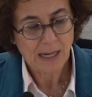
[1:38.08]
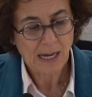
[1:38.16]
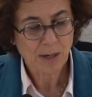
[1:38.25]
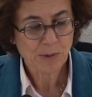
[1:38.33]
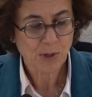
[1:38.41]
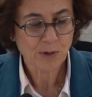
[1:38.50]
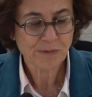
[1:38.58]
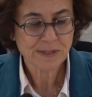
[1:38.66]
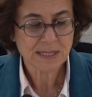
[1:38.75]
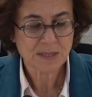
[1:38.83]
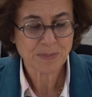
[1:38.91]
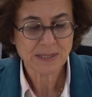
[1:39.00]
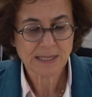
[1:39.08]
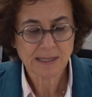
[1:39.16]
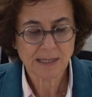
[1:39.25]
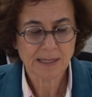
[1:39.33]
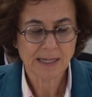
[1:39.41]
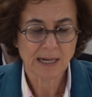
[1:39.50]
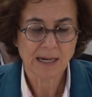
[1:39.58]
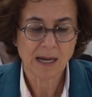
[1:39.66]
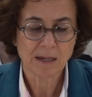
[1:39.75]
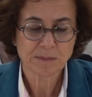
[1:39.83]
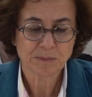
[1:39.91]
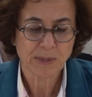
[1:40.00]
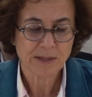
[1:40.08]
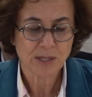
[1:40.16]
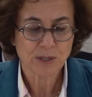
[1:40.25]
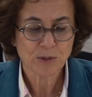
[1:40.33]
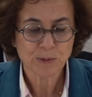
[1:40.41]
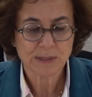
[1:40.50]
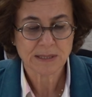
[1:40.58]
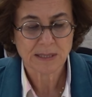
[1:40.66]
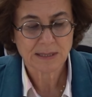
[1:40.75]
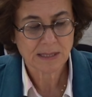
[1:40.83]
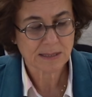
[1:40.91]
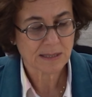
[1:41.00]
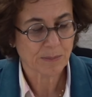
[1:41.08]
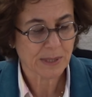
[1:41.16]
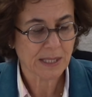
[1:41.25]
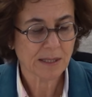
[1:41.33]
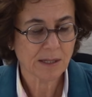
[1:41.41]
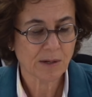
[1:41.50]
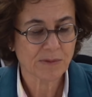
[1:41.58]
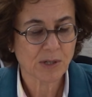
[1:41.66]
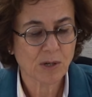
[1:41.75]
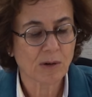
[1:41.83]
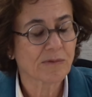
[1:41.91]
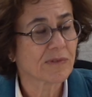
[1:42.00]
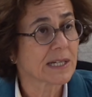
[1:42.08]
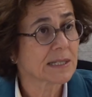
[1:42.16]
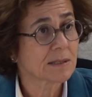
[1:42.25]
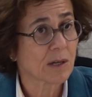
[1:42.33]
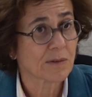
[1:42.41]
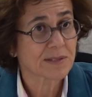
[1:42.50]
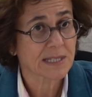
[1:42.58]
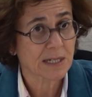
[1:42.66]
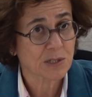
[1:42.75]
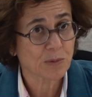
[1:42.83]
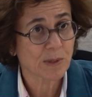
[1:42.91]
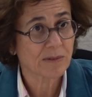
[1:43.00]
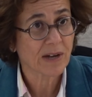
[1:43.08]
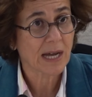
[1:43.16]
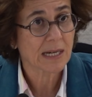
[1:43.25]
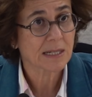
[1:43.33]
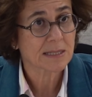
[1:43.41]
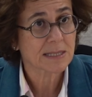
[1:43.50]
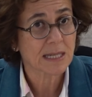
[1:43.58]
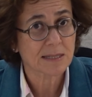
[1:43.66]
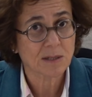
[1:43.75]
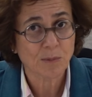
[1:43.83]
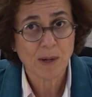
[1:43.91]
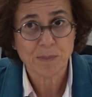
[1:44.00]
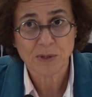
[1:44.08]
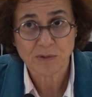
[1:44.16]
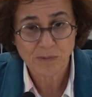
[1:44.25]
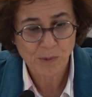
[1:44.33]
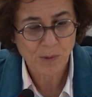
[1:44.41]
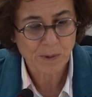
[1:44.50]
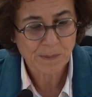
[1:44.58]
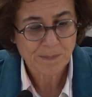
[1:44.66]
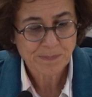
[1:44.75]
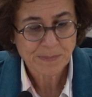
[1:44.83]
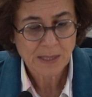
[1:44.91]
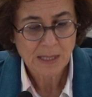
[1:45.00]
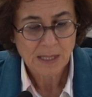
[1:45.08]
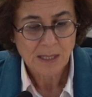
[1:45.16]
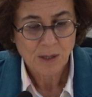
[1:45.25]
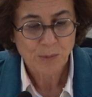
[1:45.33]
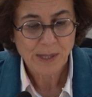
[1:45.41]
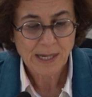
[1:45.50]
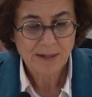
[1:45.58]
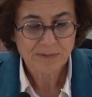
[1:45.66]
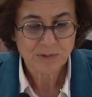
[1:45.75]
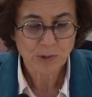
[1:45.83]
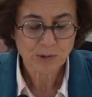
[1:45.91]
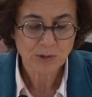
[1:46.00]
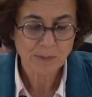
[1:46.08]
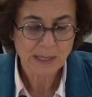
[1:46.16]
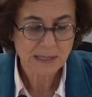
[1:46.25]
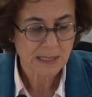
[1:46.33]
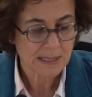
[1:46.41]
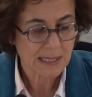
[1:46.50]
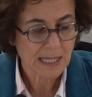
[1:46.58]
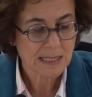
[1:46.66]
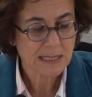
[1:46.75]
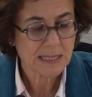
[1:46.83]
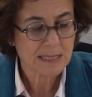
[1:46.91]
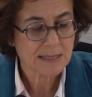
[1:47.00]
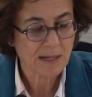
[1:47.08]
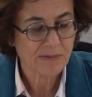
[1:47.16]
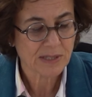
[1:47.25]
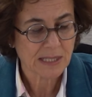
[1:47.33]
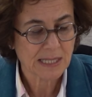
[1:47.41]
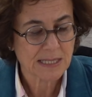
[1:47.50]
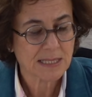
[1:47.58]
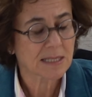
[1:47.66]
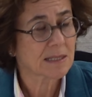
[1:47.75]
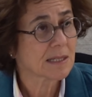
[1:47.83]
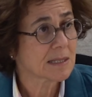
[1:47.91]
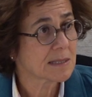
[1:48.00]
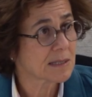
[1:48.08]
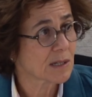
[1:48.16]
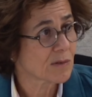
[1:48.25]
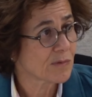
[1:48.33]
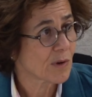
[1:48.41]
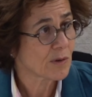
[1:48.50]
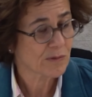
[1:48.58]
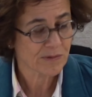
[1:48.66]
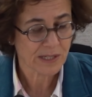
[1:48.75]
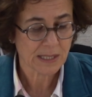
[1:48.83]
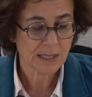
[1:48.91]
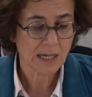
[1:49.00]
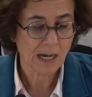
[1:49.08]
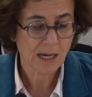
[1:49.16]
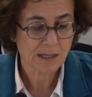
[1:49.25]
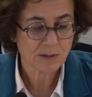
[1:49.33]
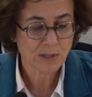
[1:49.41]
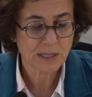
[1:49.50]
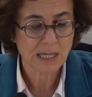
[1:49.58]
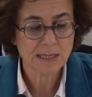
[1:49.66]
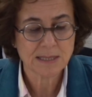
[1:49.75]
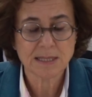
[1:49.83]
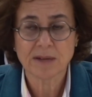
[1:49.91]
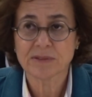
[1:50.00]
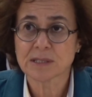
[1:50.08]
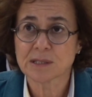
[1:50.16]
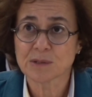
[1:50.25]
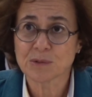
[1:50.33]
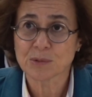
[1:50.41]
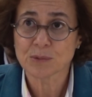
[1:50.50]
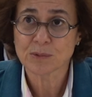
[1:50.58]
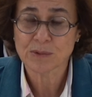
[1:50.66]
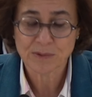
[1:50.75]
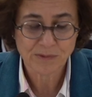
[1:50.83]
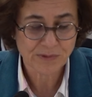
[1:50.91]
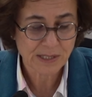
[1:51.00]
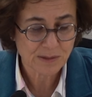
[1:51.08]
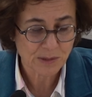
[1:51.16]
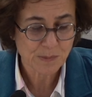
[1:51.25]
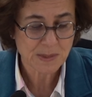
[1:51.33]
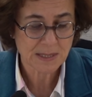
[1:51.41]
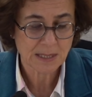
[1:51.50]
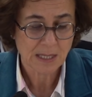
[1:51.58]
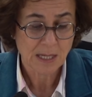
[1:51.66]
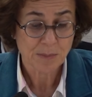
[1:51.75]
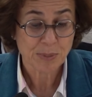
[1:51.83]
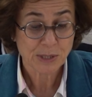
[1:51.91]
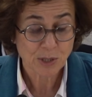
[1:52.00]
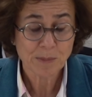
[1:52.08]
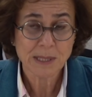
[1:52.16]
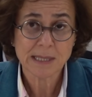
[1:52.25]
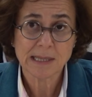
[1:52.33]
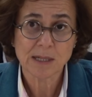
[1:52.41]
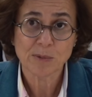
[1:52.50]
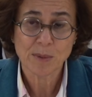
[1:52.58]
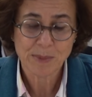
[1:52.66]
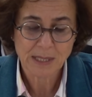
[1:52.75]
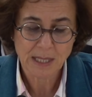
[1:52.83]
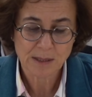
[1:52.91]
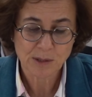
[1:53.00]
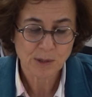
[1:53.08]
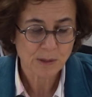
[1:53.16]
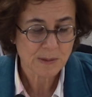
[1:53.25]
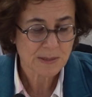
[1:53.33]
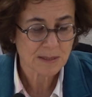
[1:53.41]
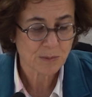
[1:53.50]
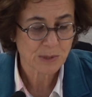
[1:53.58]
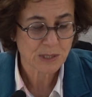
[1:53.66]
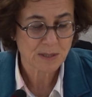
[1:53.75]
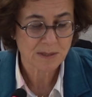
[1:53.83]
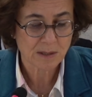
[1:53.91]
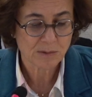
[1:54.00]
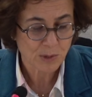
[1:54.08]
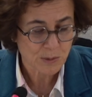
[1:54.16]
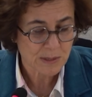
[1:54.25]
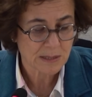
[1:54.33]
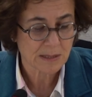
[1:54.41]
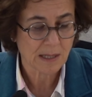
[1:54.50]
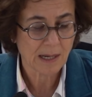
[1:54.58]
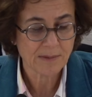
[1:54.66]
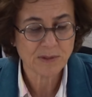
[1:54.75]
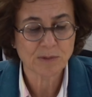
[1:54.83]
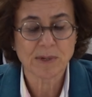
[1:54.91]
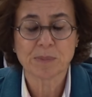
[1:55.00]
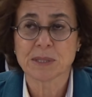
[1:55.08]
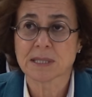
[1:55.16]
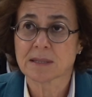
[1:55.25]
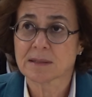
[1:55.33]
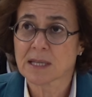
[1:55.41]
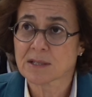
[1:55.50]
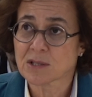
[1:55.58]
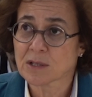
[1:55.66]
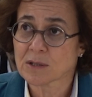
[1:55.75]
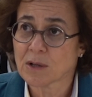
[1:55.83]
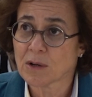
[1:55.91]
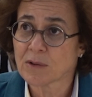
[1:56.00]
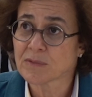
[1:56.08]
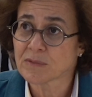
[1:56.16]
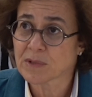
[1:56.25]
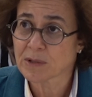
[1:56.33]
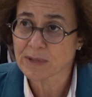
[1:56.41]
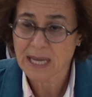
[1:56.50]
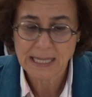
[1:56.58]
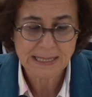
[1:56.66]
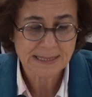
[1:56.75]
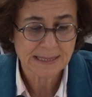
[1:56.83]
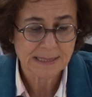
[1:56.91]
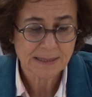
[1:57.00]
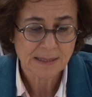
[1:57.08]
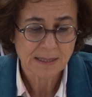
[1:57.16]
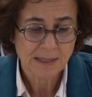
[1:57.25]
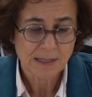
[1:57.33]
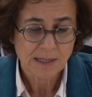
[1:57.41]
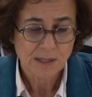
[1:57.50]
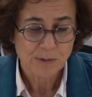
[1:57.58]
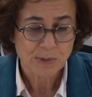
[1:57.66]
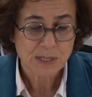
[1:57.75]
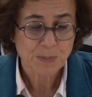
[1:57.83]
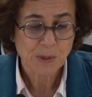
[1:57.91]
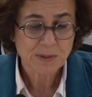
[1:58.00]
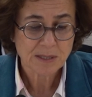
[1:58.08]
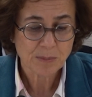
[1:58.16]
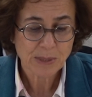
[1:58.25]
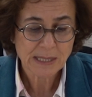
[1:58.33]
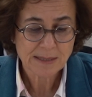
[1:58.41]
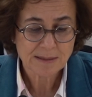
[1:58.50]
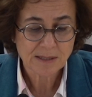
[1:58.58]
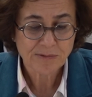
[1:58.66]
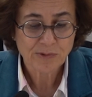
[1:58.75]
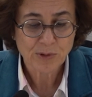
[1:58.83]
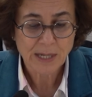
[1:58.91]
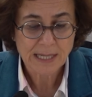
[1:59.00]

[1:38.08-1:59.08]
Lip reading: Our office is particularly alarmed by the use, since the beginning of the conflict, of sexual violence as a weapon of war. We have documented 97 incidents involving 172 victims, predominantly women and girls, which is a gross underrepresentation of the reality. Responsibility for